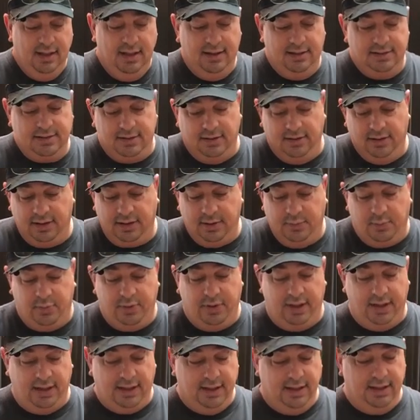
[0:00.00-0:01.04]
It's looking
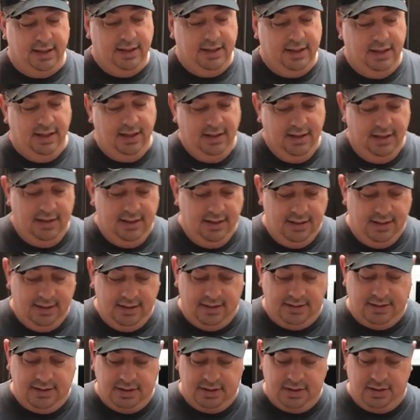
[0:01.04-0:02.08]
pretty good.
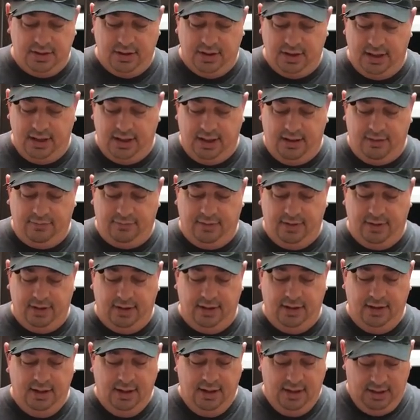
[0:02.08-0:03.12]
I just took it off the,
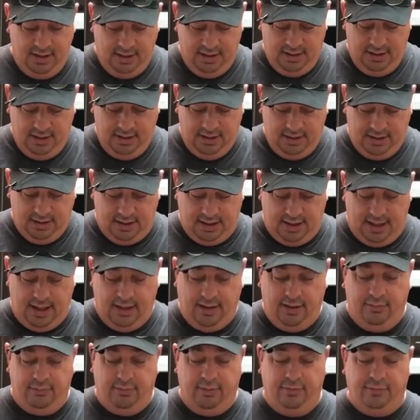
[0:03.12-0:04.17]
took it out
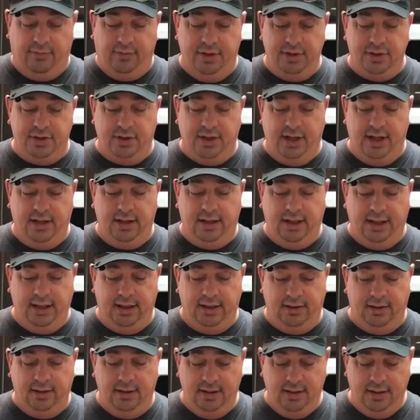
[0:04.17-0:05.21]
of the refrigerator
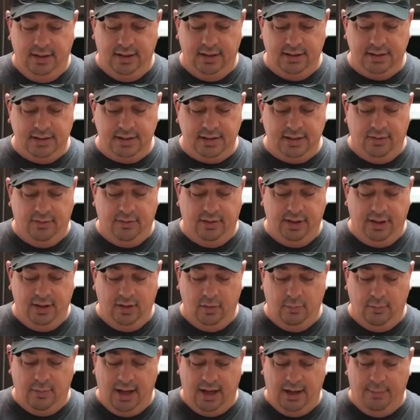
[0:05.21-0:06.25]
here. It's still in
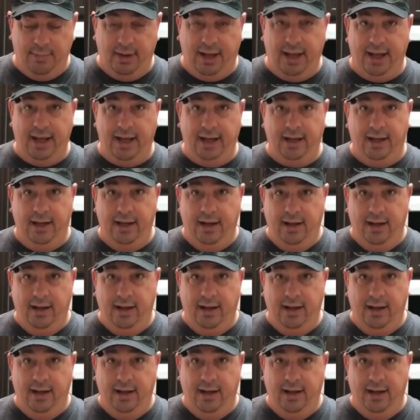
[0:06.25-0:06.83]
the Umai bag.